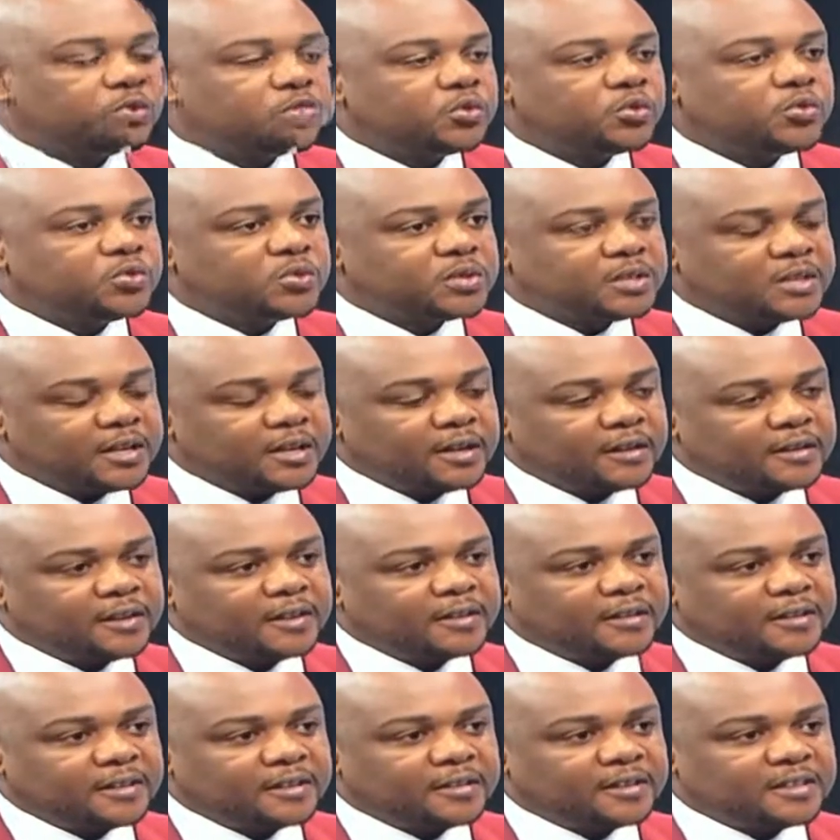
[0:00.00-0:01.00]
how to
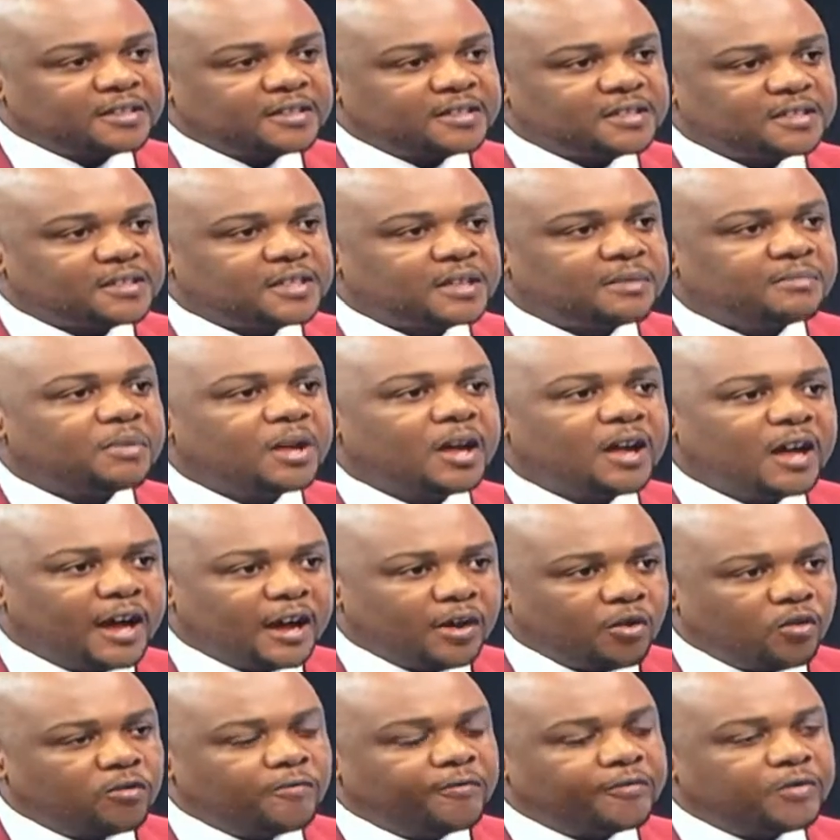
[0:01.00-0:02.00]
use the
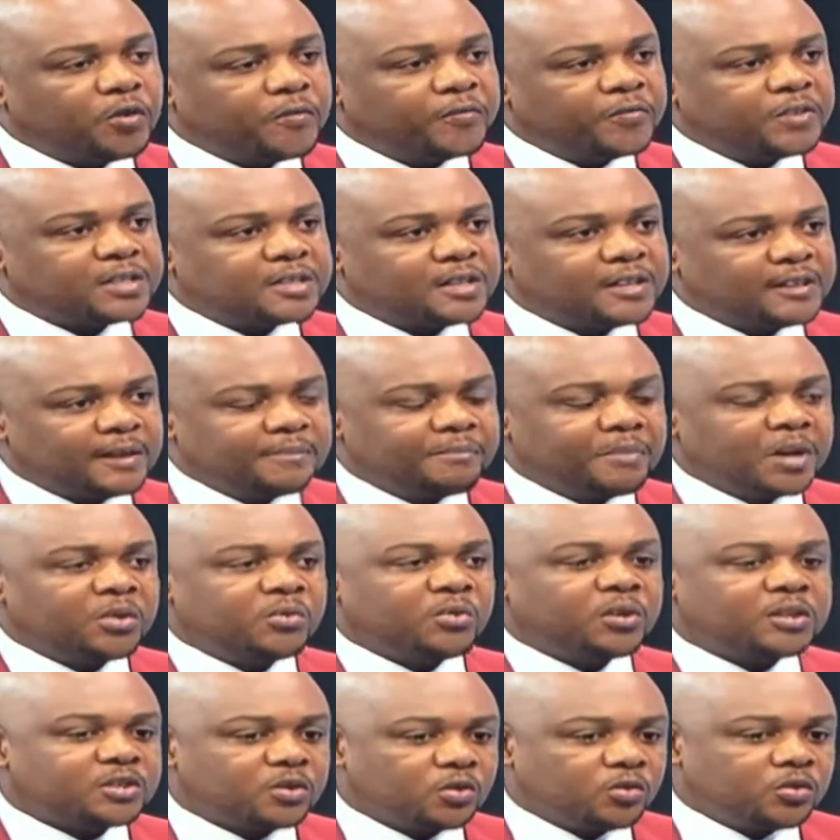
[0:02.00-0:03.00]
system. And
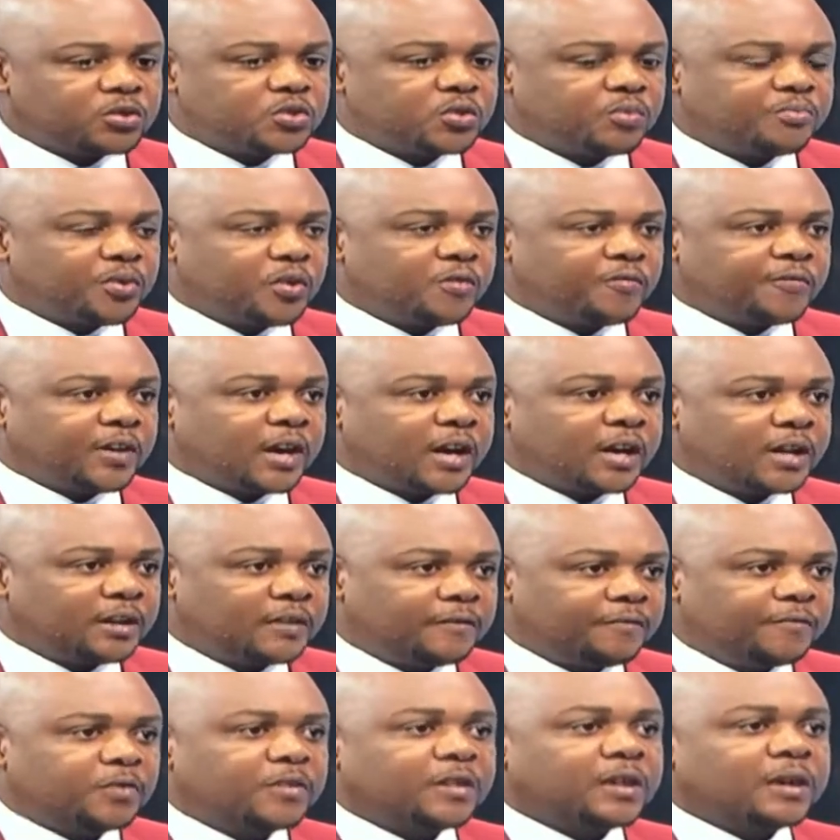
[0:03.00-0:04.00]
obviously the manuals are also
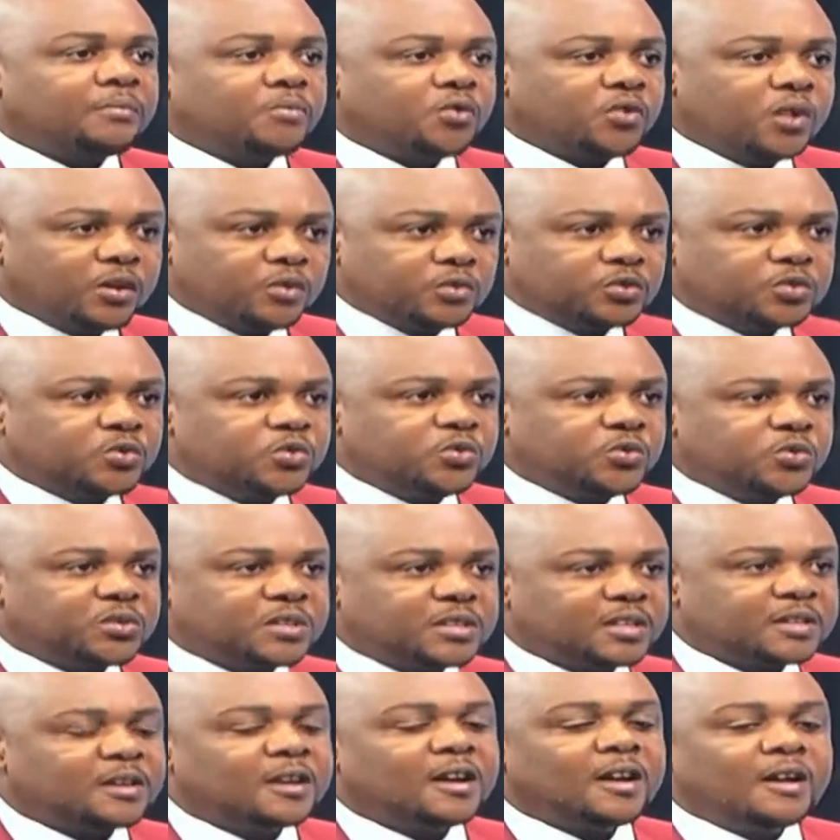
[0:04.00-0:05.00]
provided for them on how
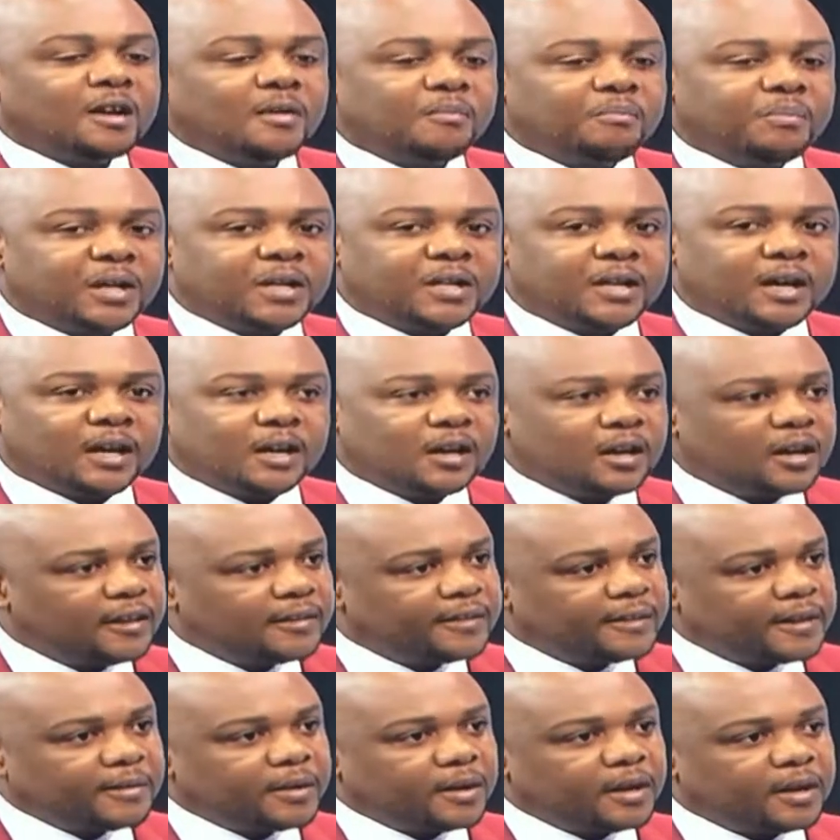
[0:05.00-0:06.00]
to use it. But
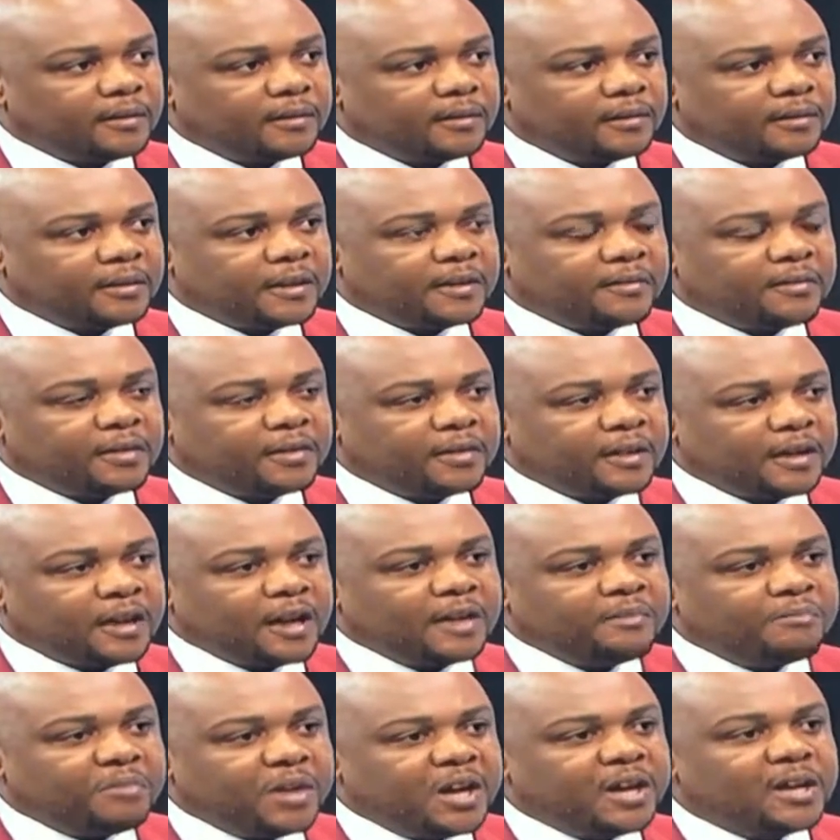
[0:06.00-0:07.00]
yeah, they
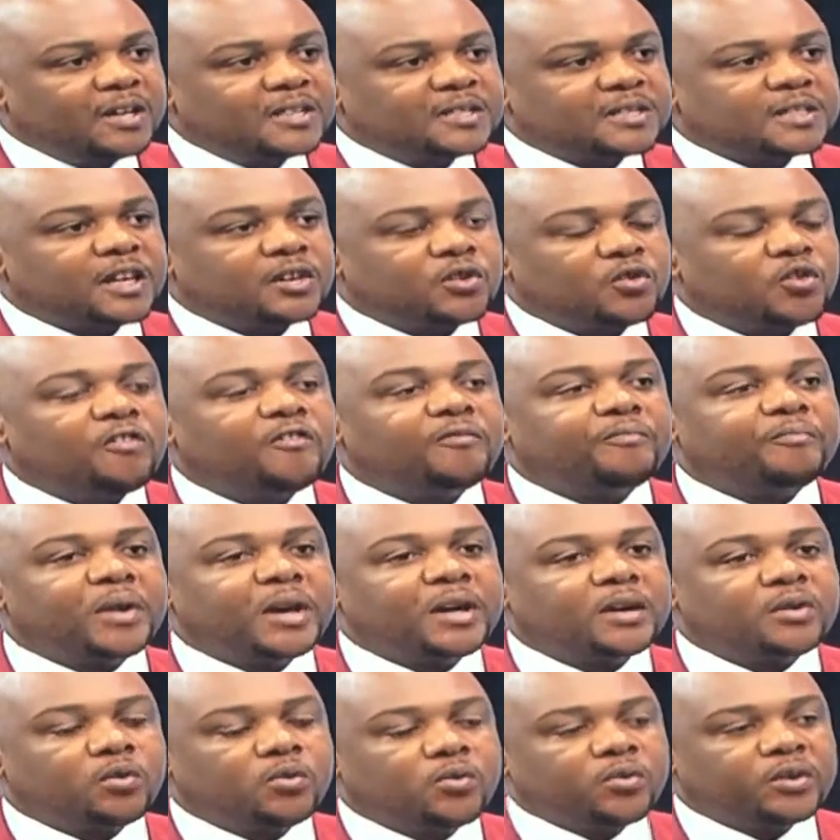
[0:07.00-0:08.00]
can mainly
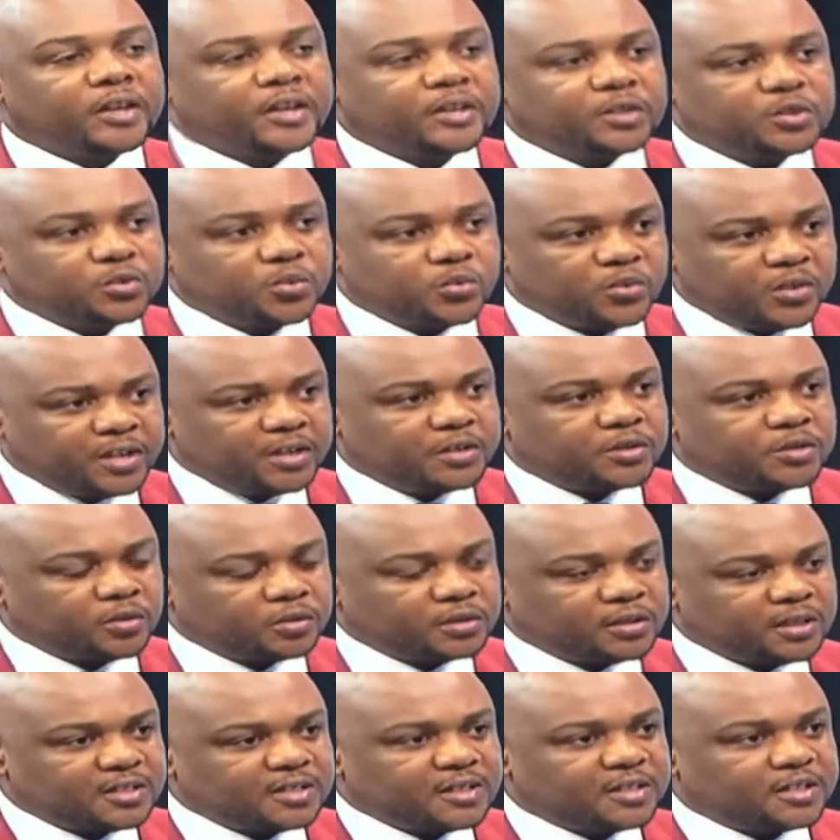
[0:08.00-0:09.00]
start off by going into
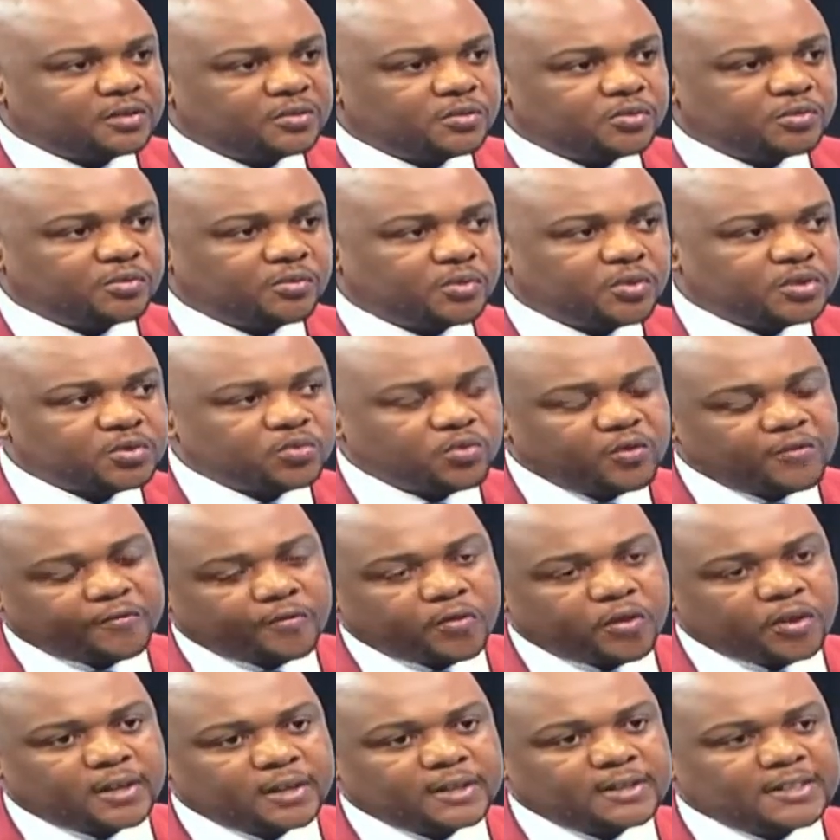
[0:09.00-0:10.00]
eDoctors sick note,
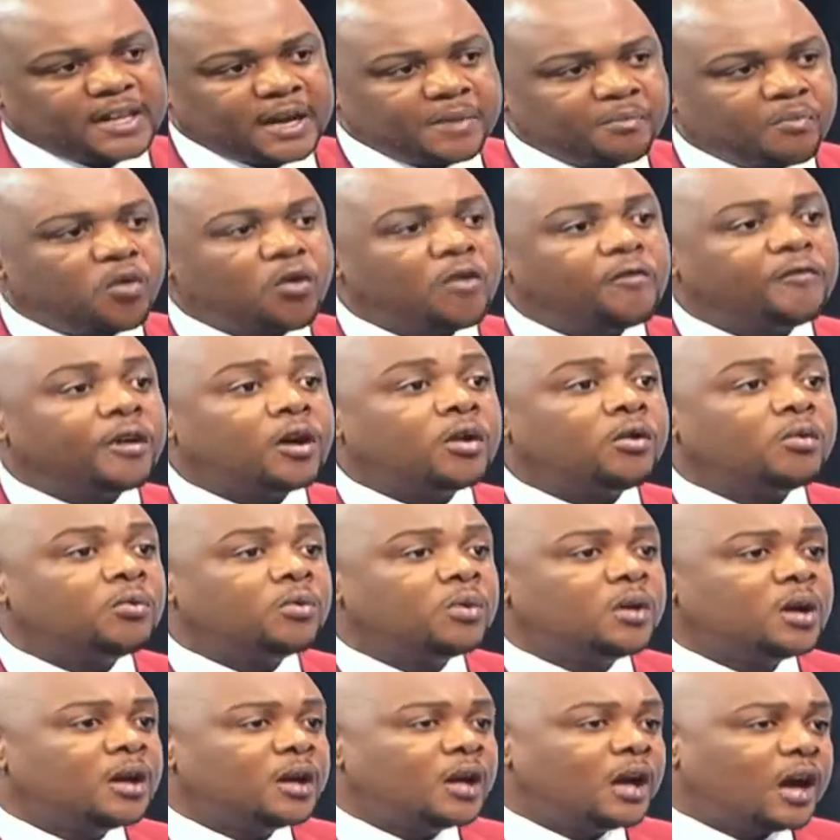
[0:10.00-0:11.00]
because we've got a demo
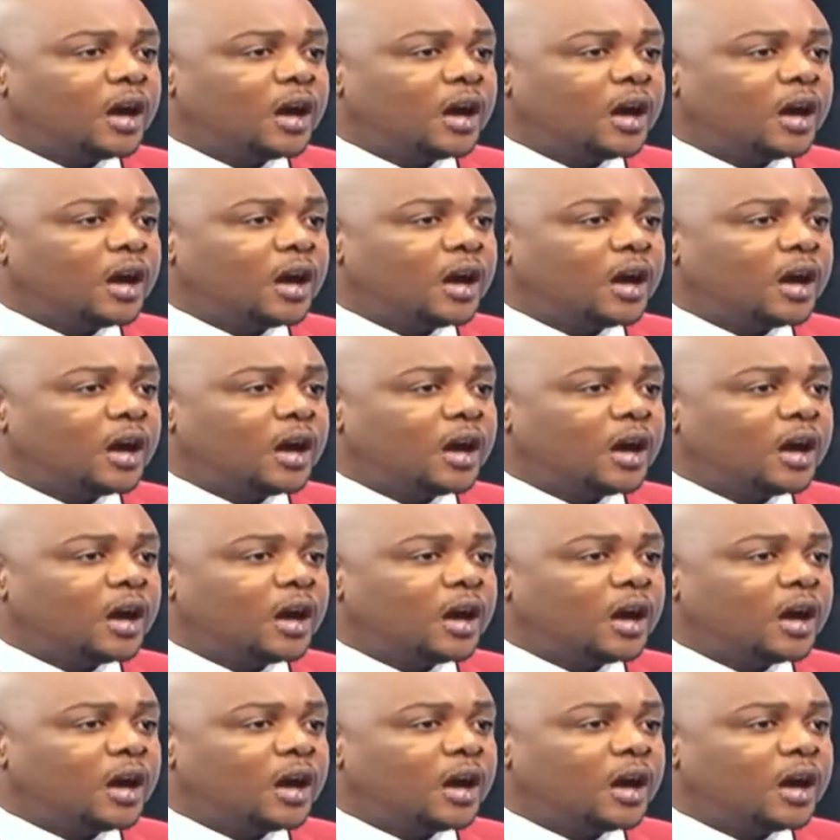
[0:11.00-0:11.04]
of